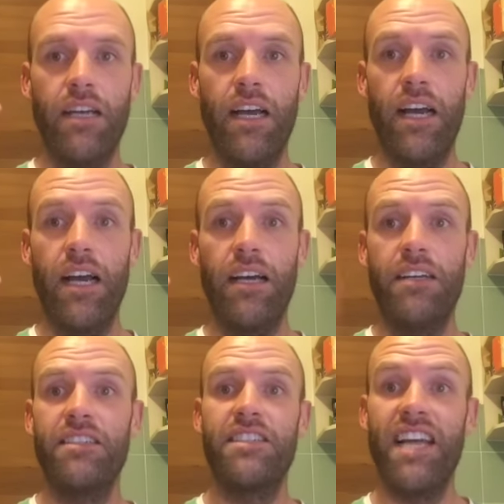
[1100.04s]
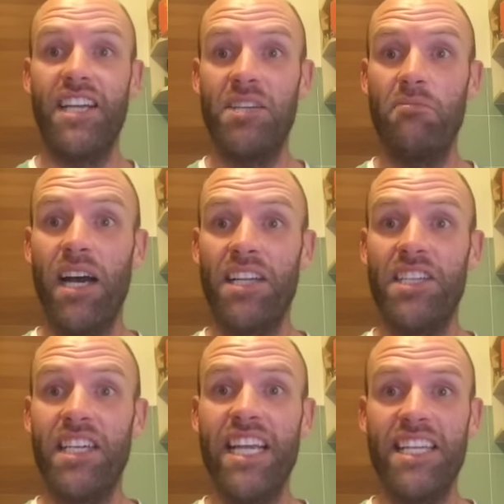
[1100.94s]
Uh, starchy
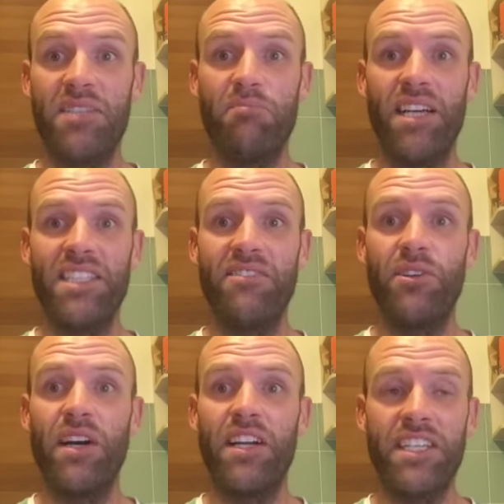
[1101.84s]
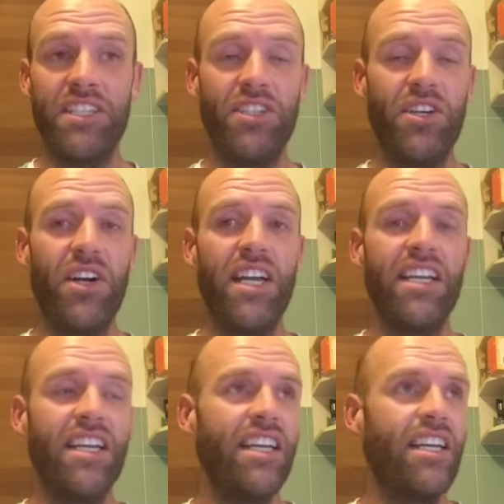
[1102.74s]
marchy, eat your spuds everyone and enjoy
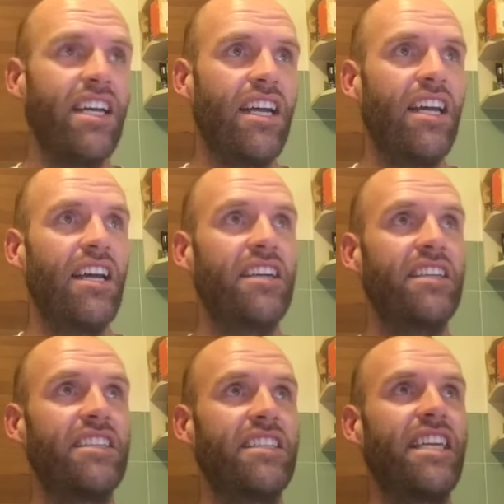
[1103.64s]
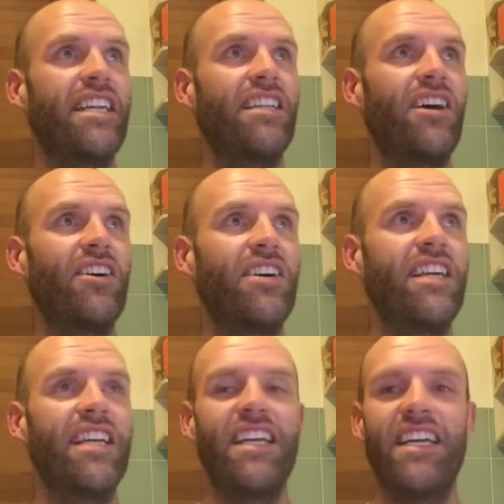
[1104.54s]
uh, and get along.
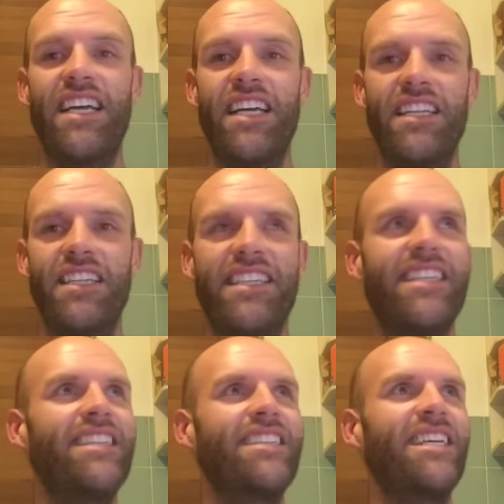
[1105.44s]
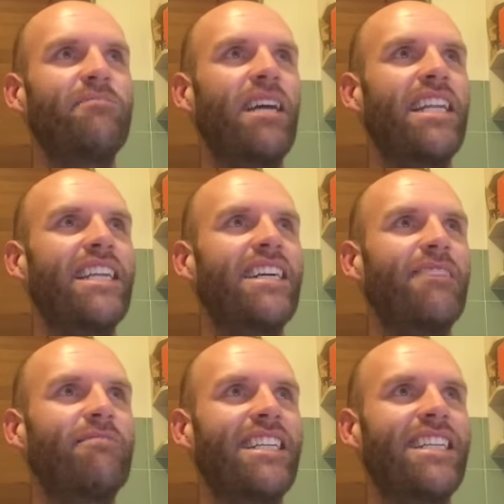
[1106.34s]
And there's Mandy.
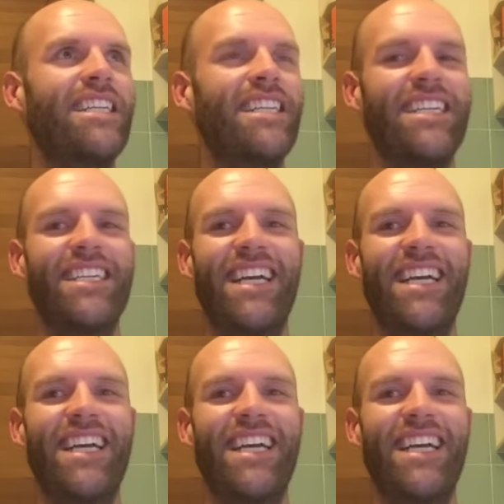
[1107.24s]
Go hard, Andrew.